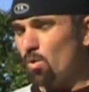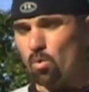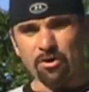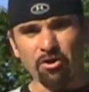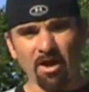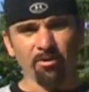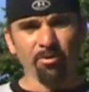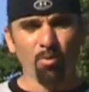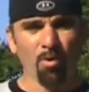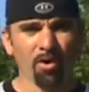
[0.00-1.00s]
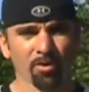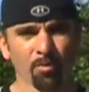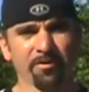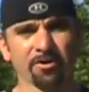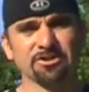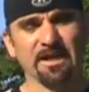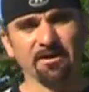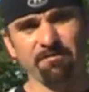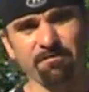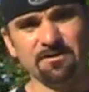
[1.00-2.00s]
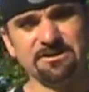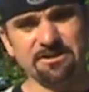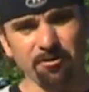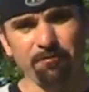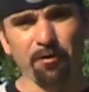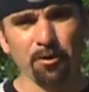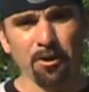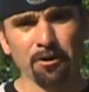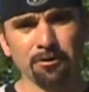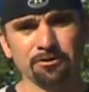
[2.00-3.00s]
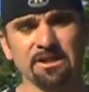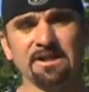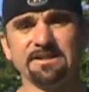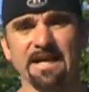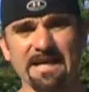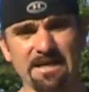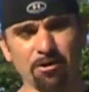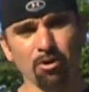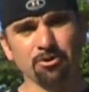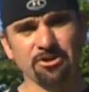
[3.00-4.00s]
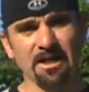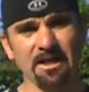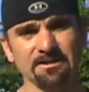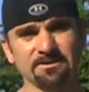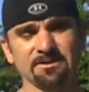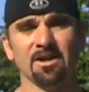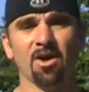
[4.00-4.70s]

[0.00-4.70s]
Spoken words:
When you're out on the water, whether you're taking still photos, taking hero shots,